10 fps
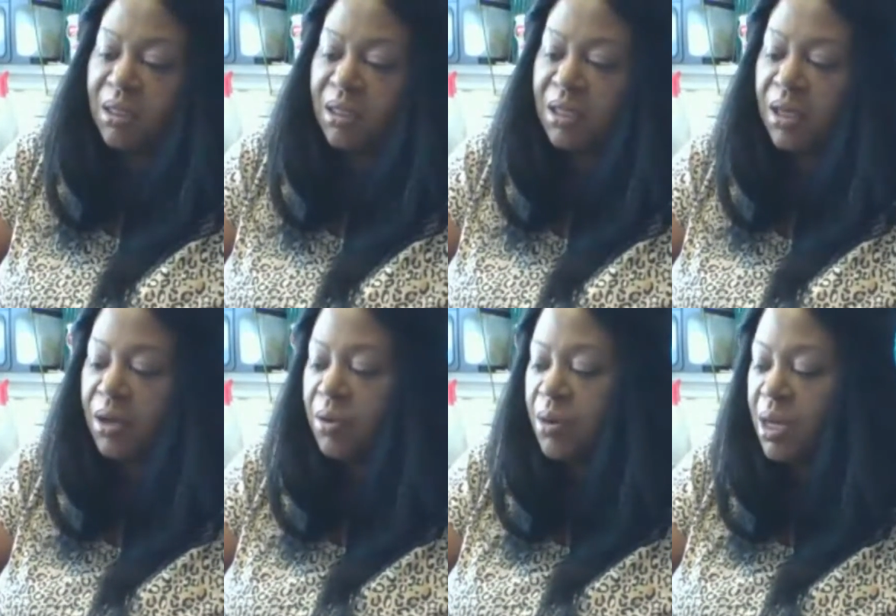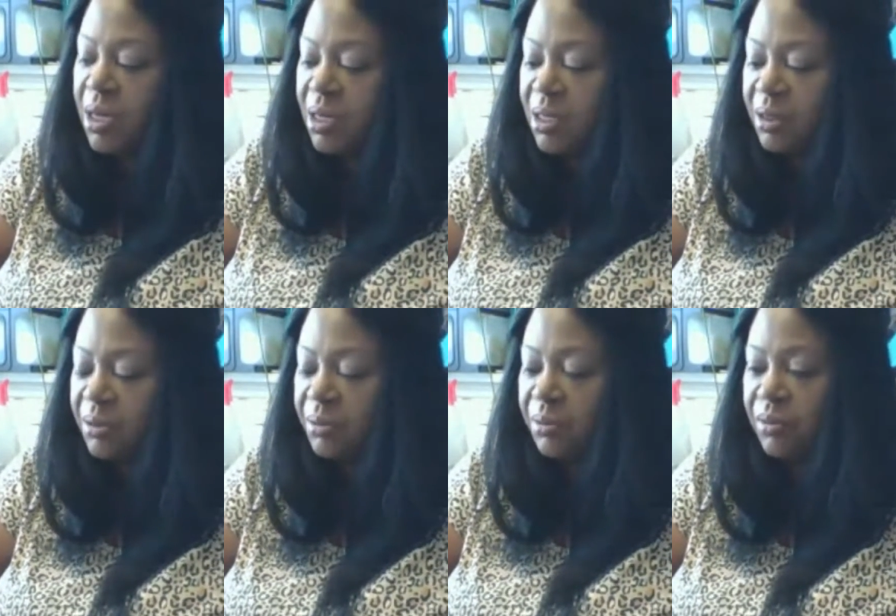So,
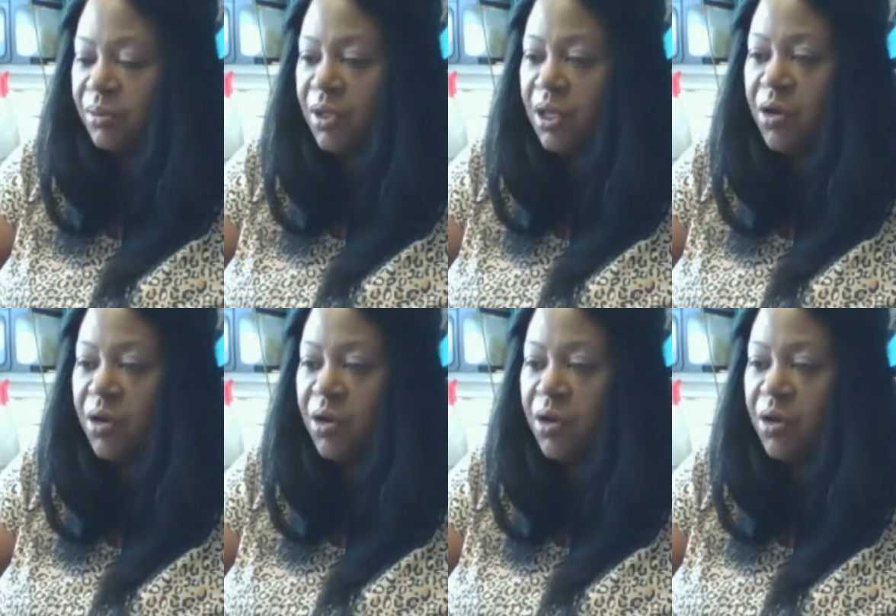you know,